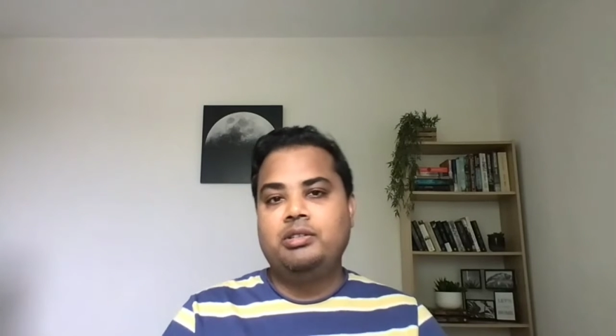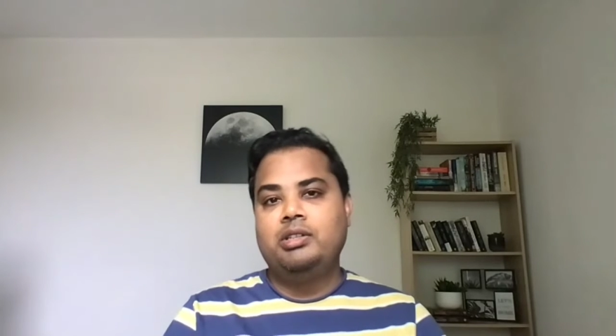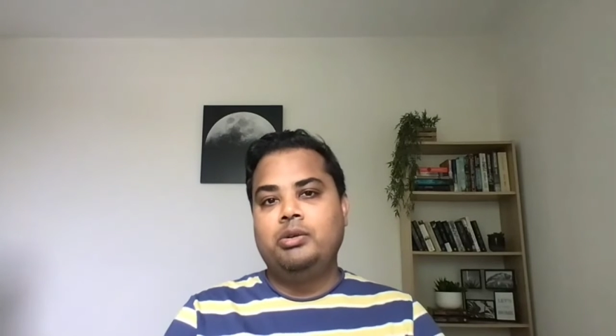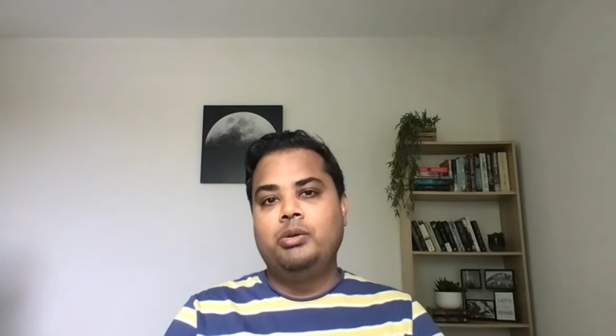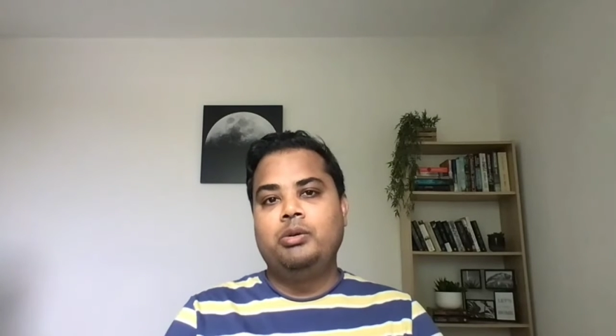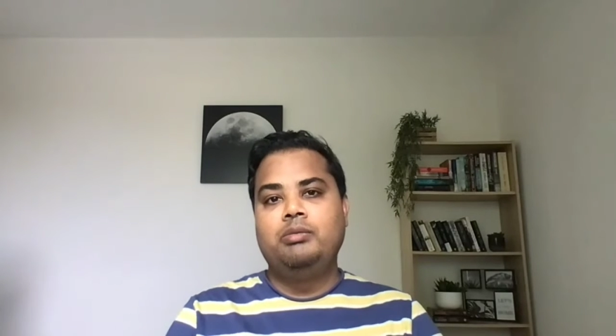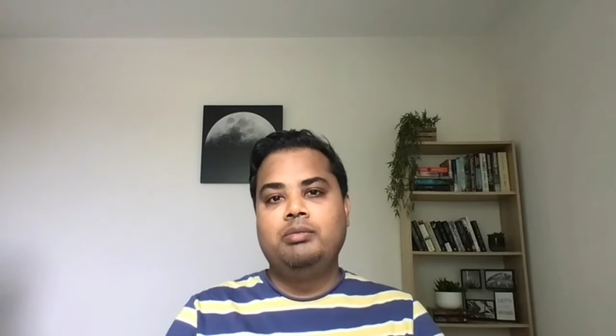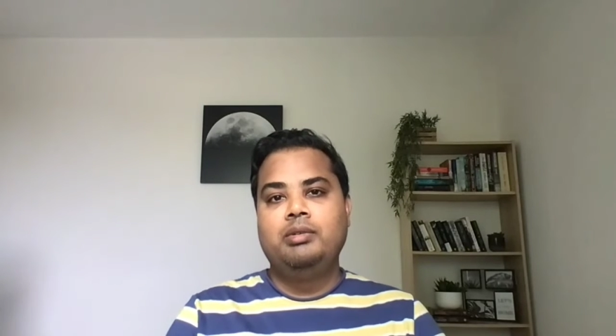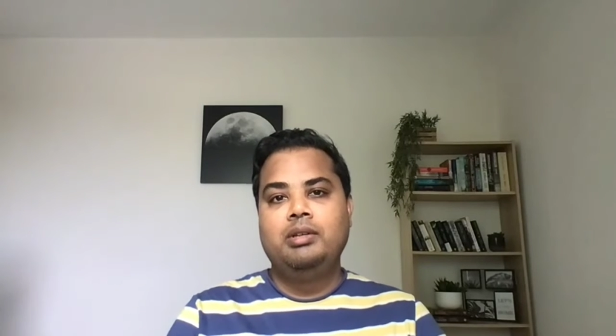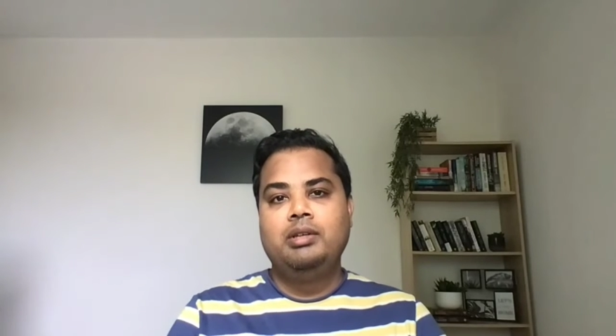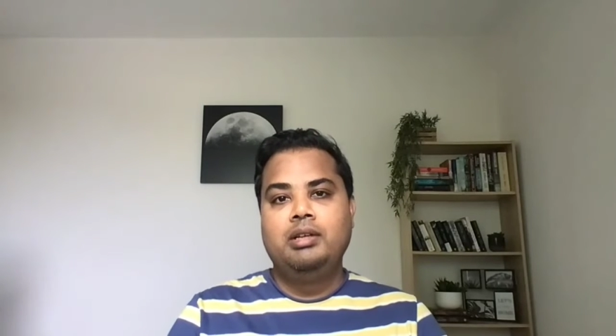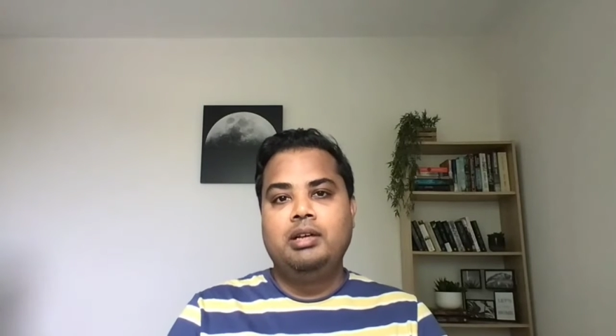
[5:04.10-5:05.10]
on the road?
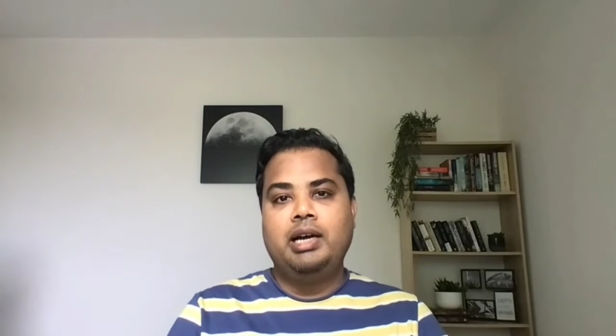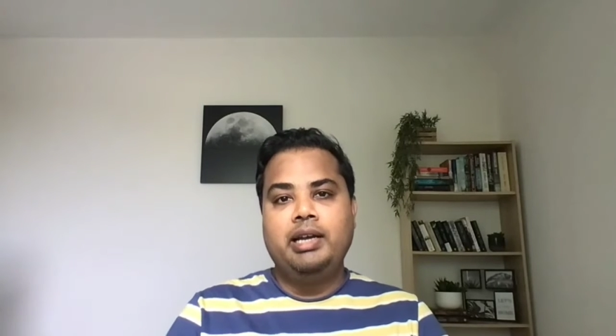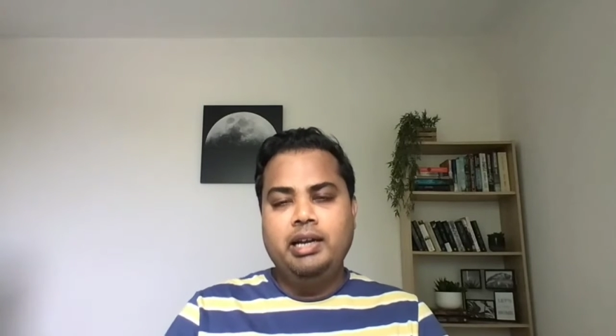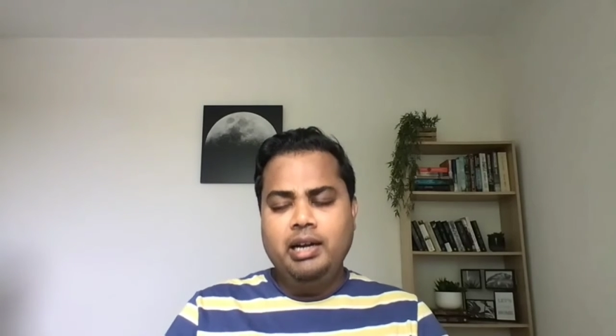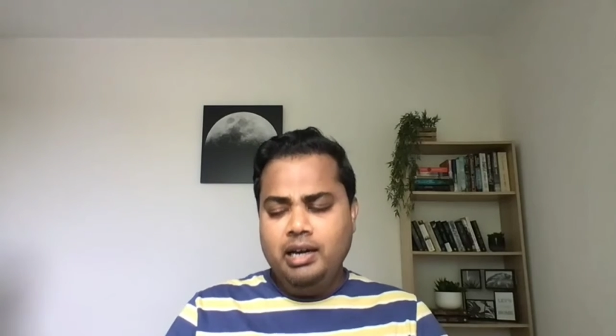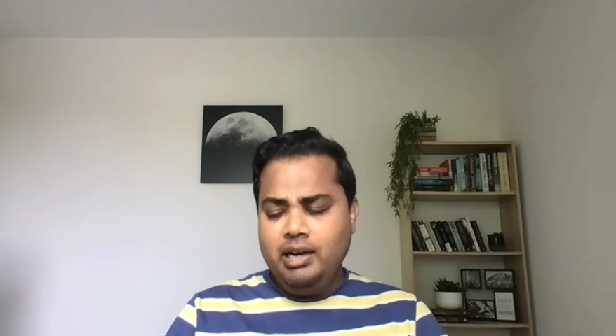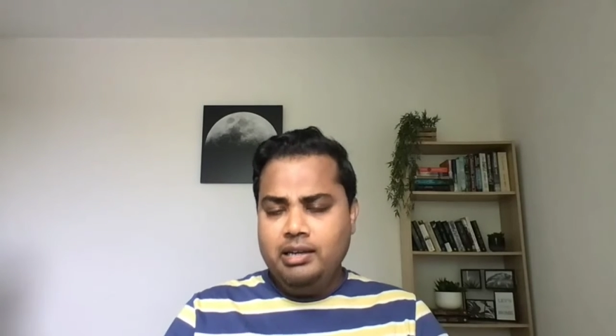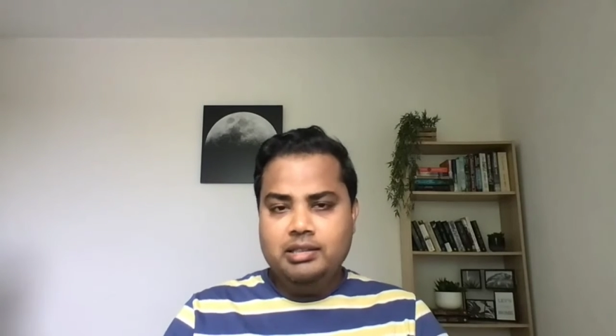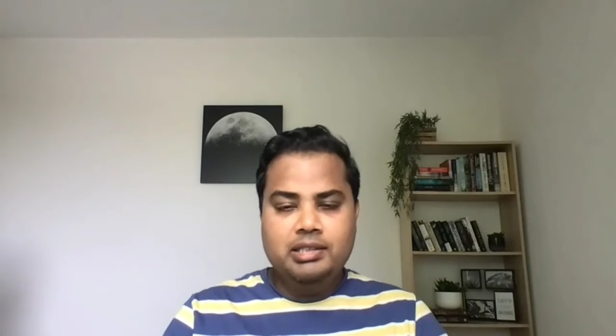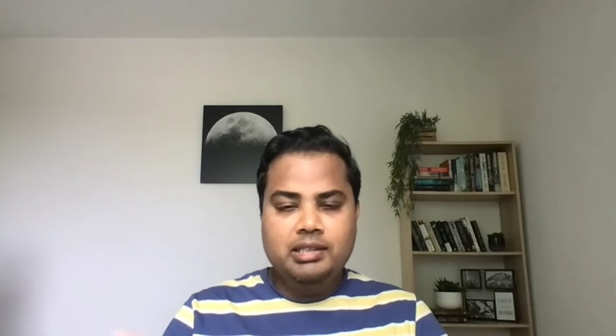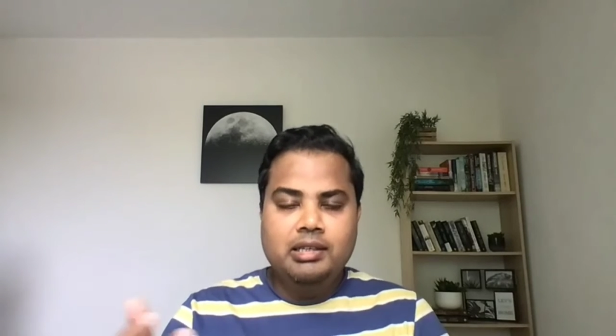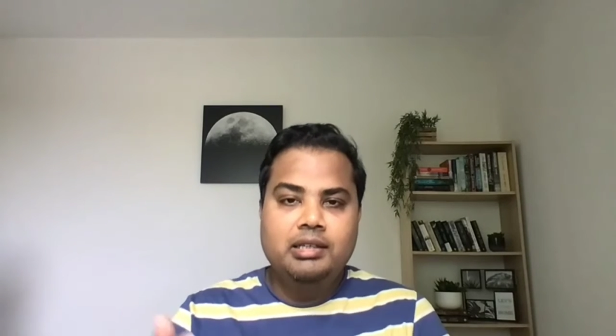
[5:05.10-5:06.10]
I
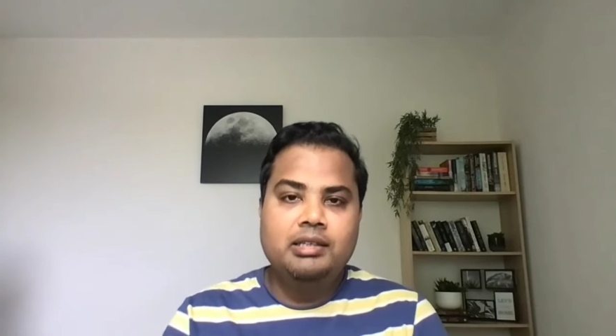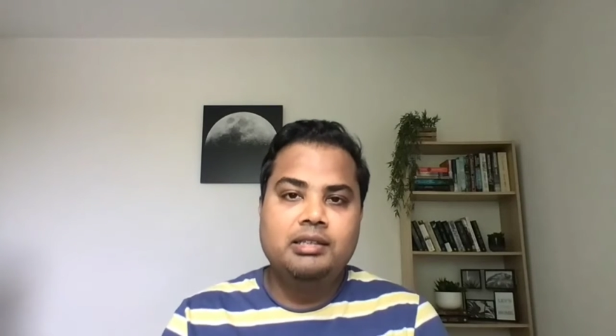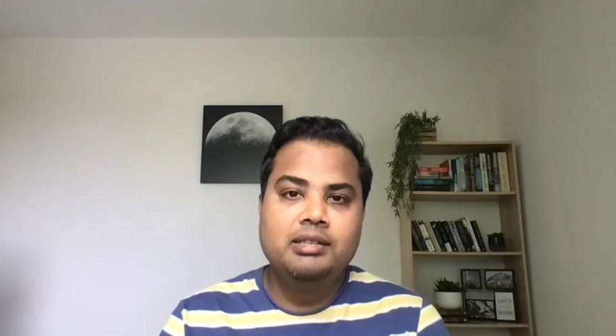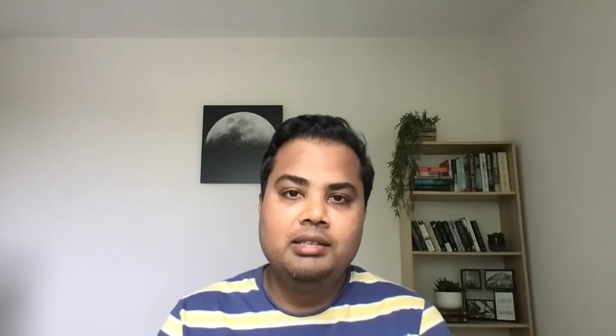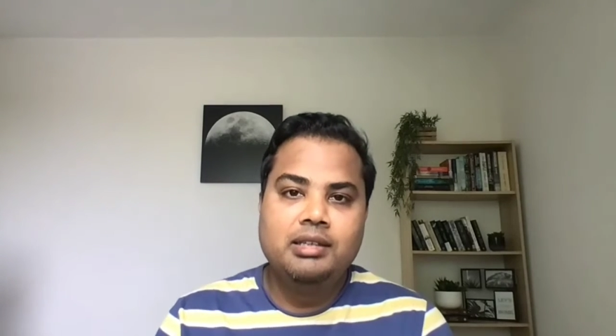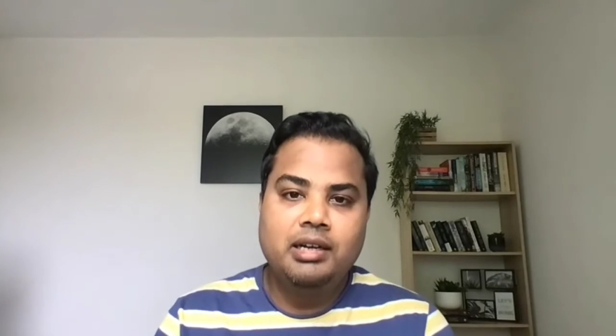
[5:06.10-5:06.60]
intrinsically